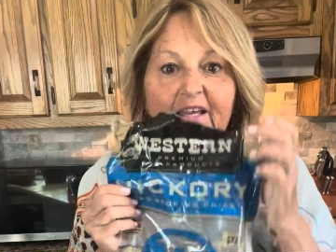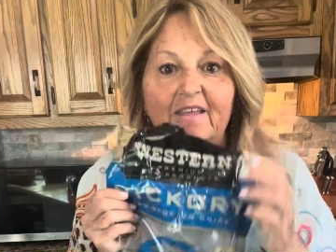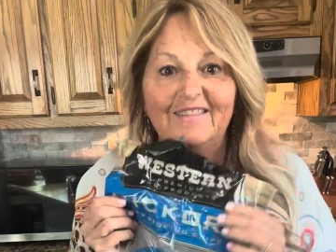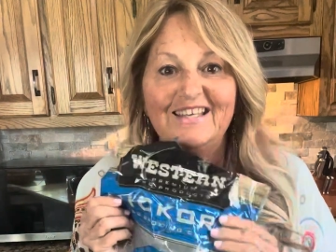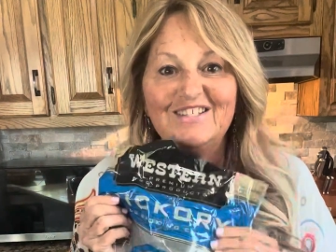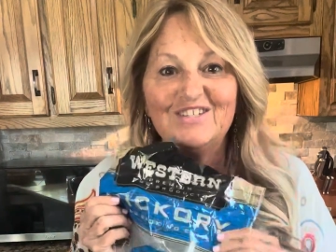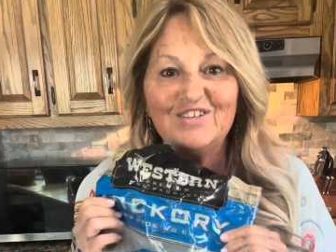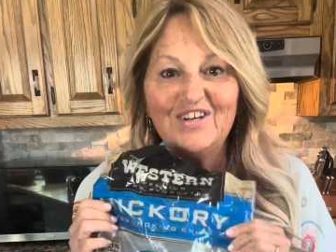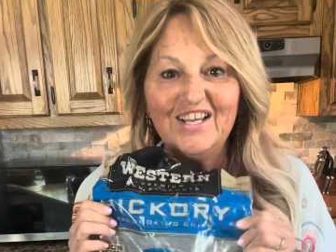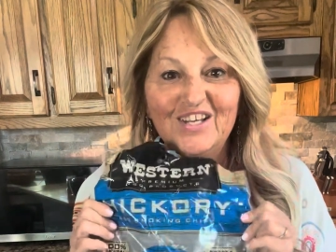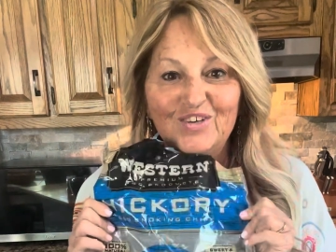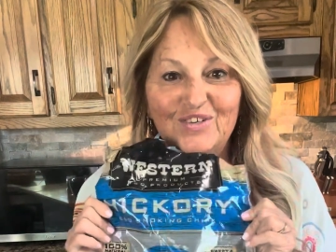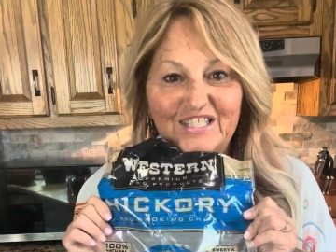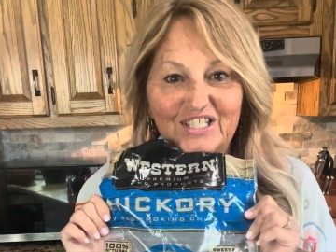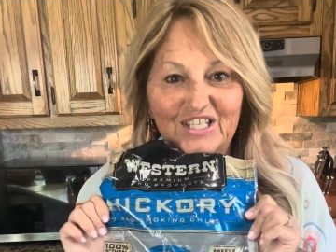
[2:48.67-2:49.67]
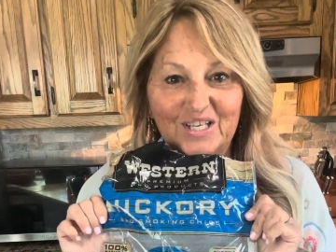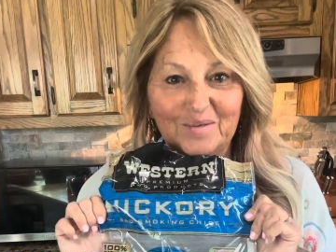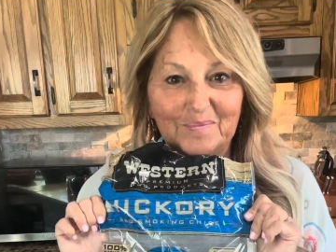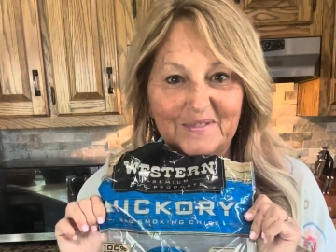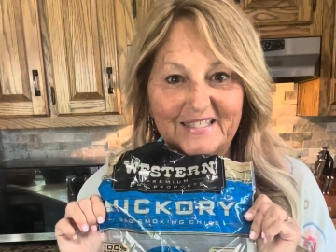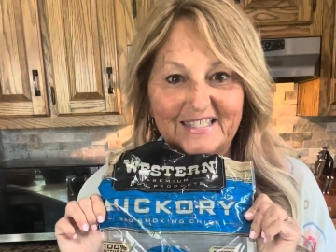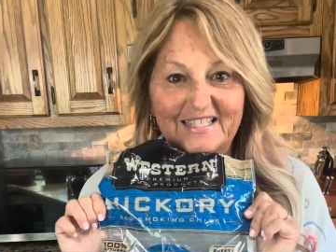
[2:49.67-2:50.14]
These are hickory
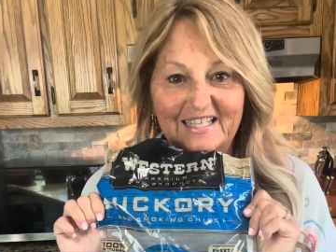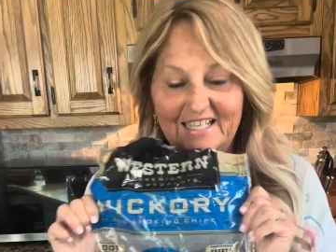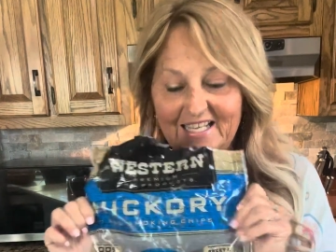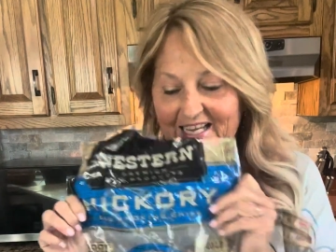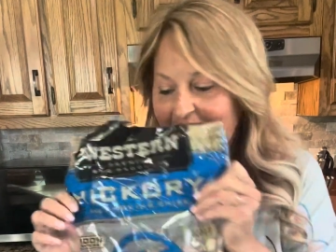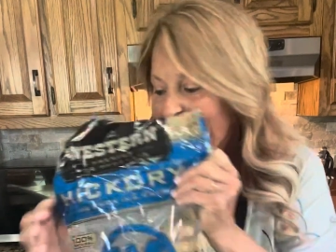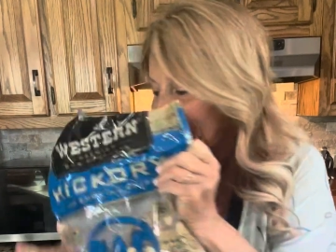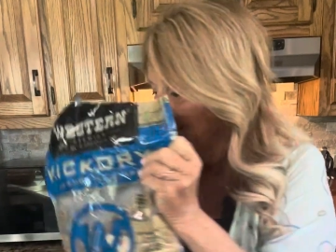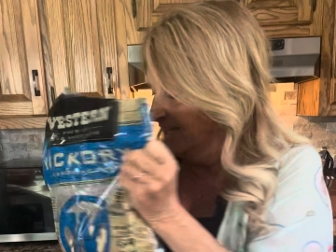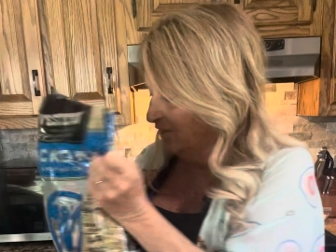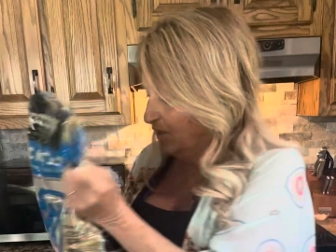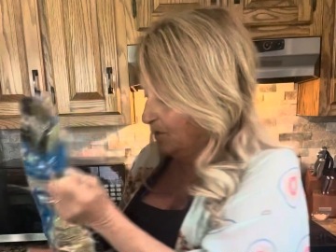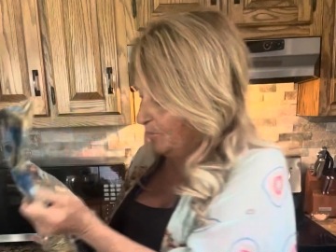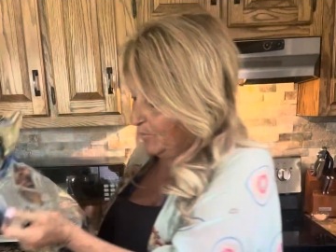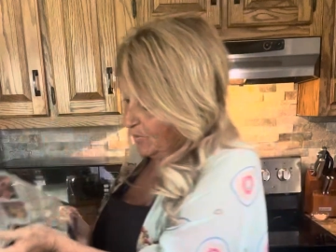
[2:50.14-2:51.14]
chips. And you're gonna